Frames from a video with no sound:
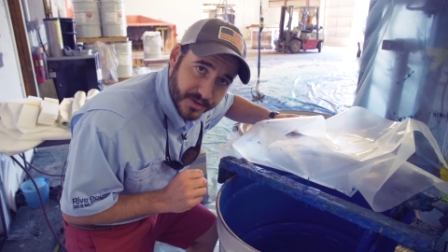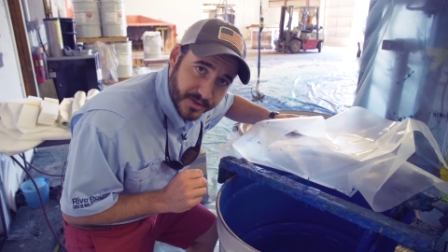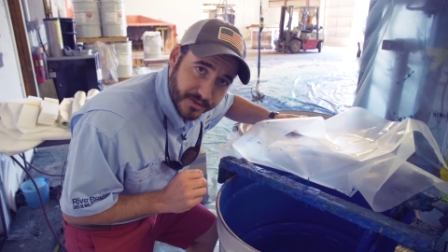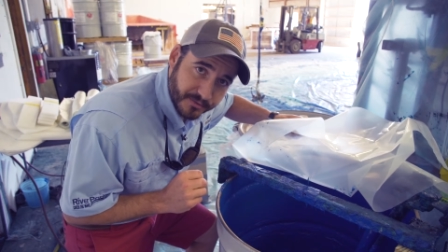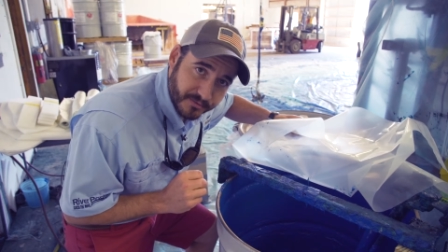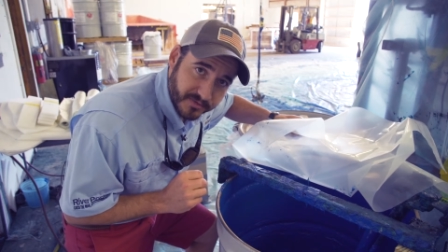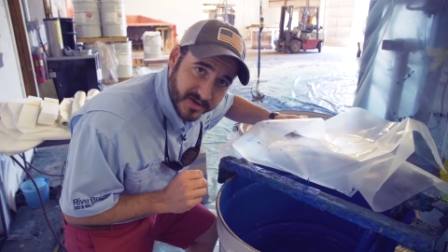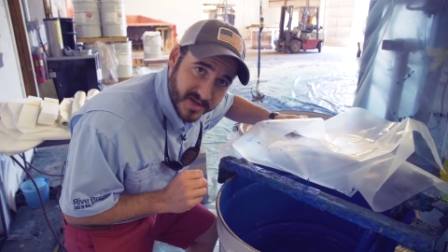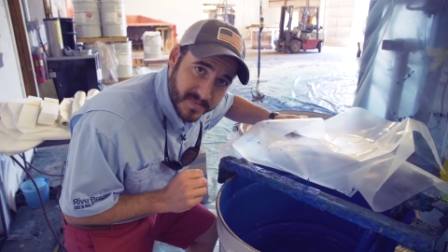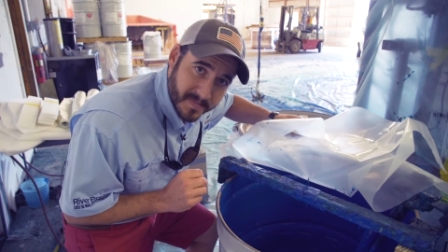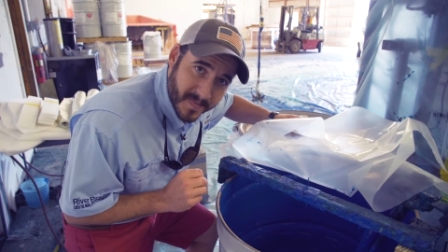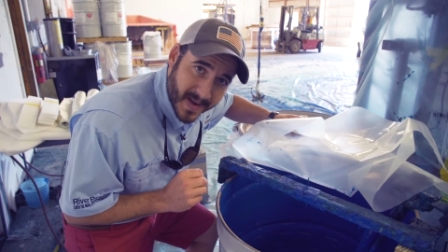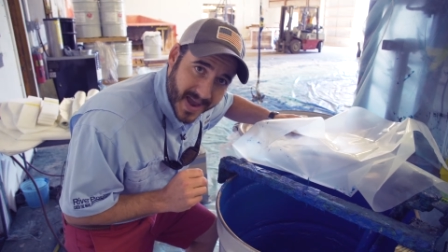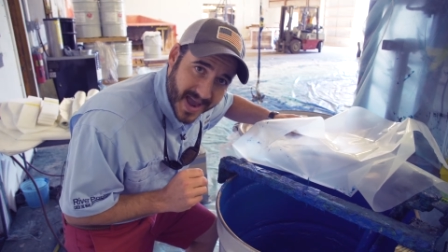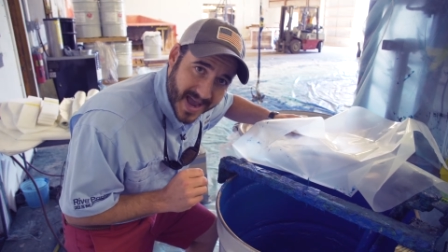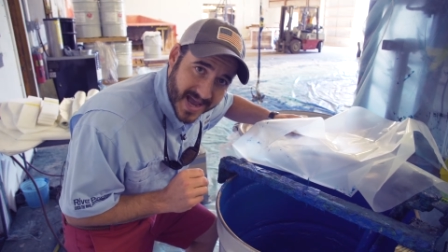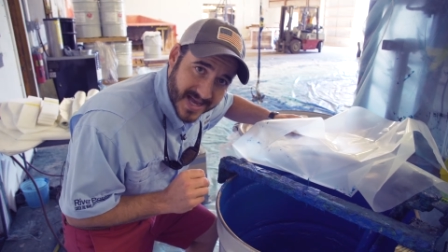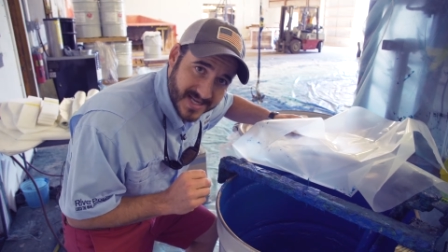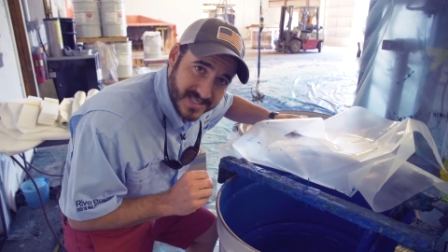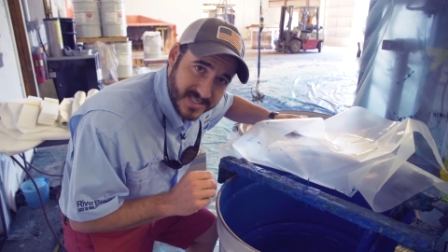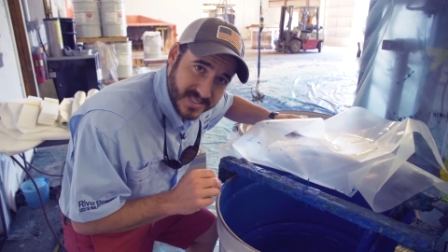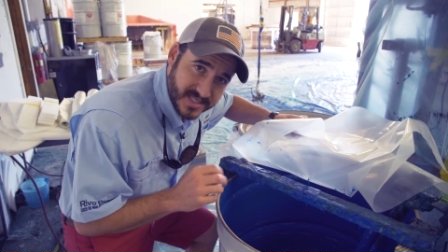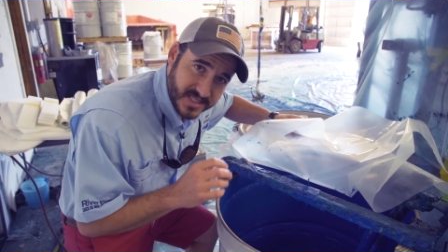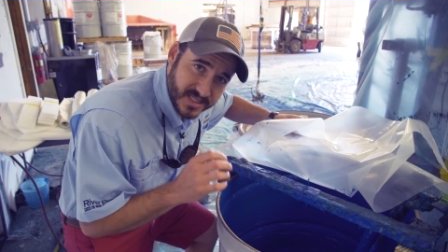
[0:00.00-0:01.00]
three
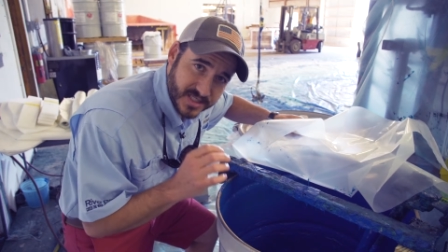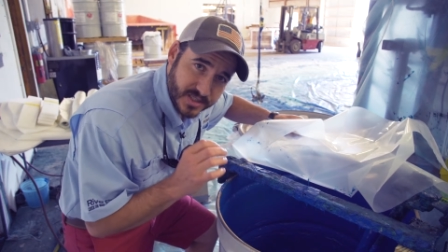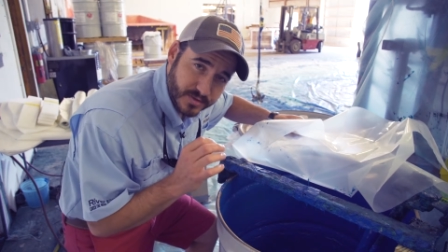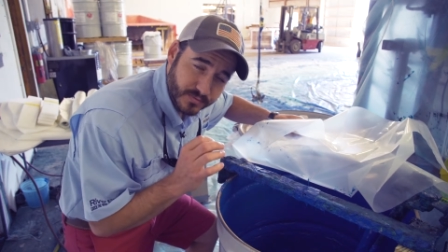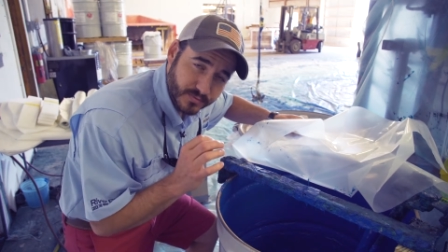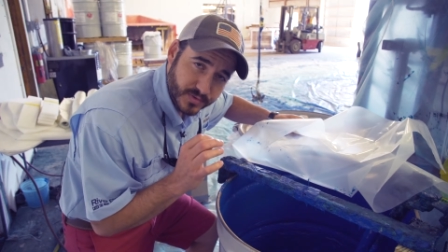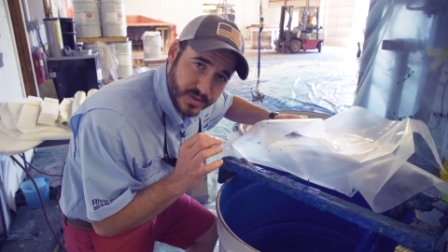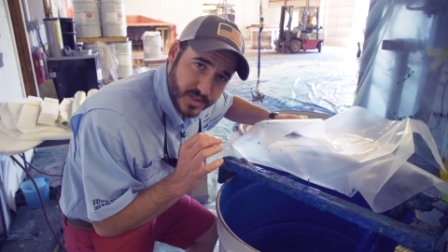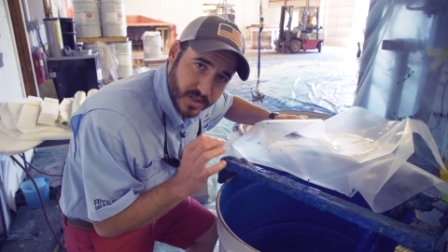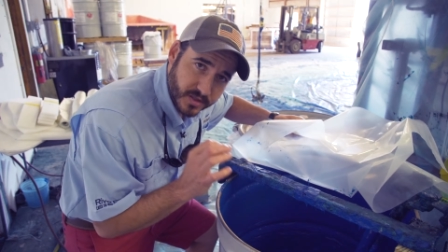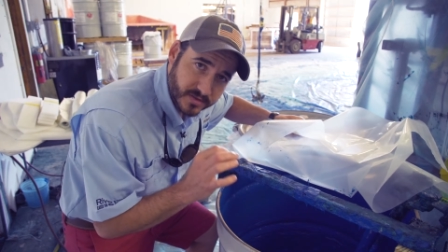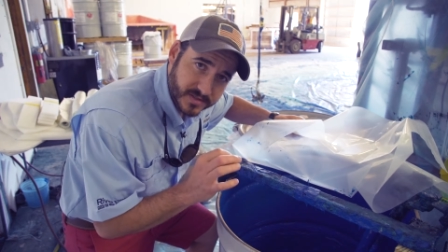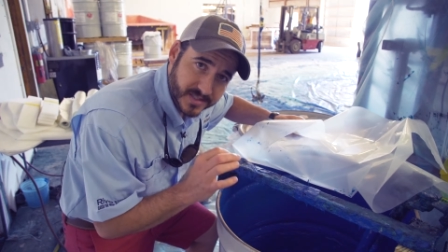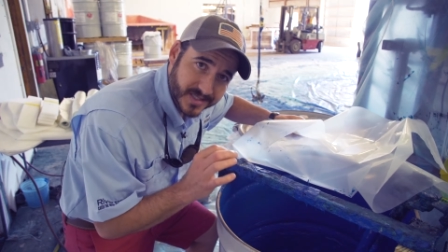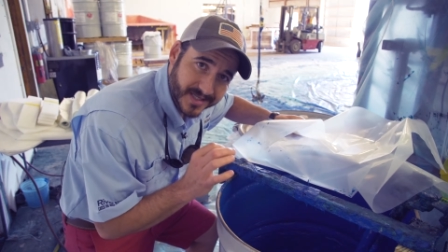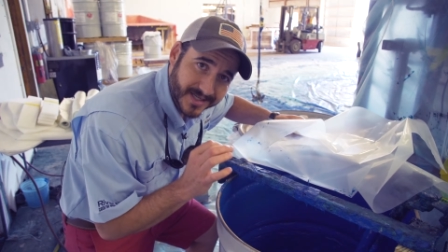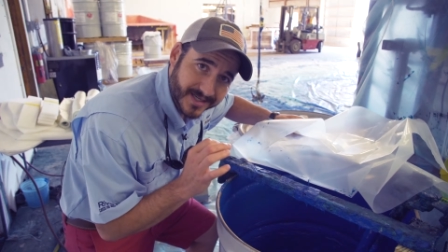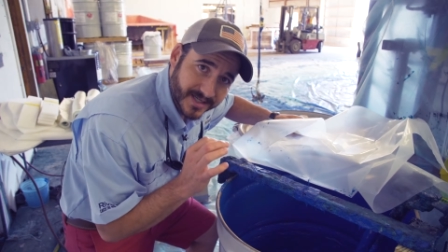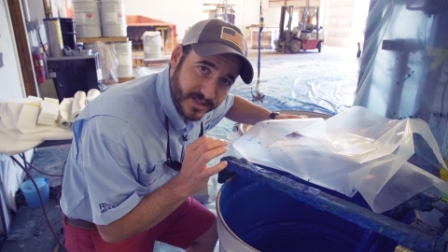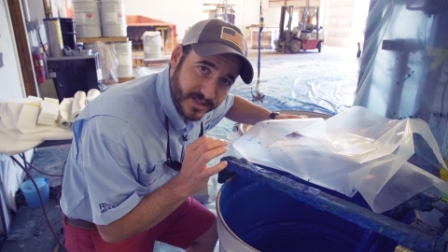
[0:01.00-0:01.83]
passes, resulting